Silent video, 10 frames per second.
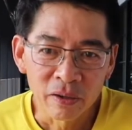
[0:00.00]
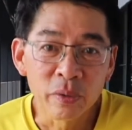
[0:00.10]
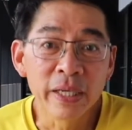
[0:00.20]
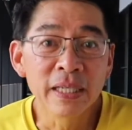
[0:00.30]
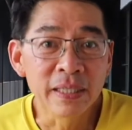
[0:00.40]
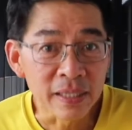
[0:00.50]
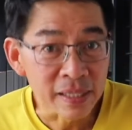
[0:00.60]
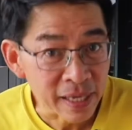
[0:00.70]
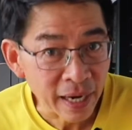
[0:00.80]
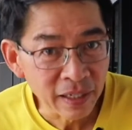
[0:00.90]

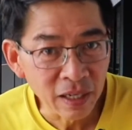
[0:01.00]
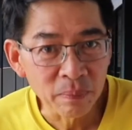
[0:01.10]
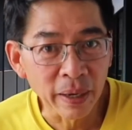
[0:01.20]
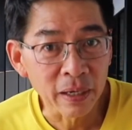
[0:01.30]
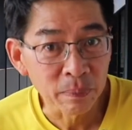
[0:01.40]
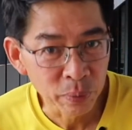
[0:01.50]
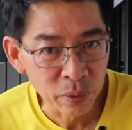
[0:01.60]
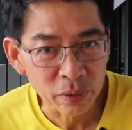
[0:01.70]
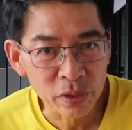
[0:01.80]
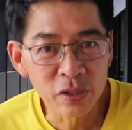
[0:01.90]
redesigning my
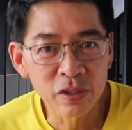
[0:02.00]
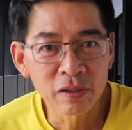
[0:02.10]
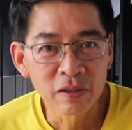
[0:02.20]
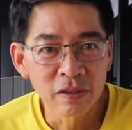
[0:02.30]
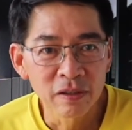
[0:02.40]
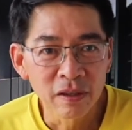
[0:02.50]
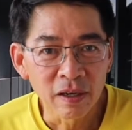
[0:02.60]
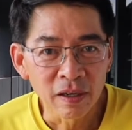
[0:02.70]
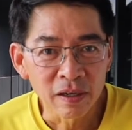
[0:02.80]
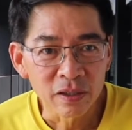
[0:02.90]
approach
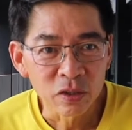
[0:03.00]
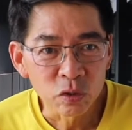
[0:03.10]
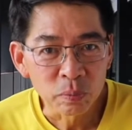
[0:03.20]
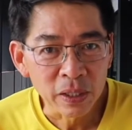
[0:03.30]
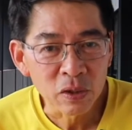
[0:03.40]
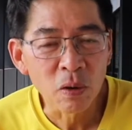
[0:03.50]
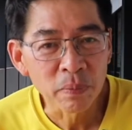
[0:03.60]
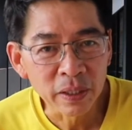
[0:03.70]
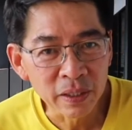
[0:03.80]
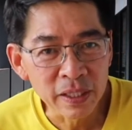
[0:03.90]
to be
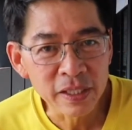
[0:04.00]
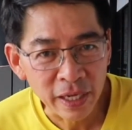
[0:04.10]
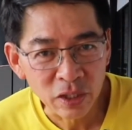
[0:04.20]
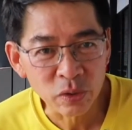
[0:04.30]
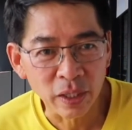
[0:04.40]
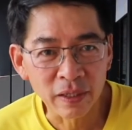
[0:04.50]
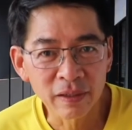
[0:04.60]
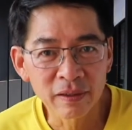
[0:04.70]
community-centric.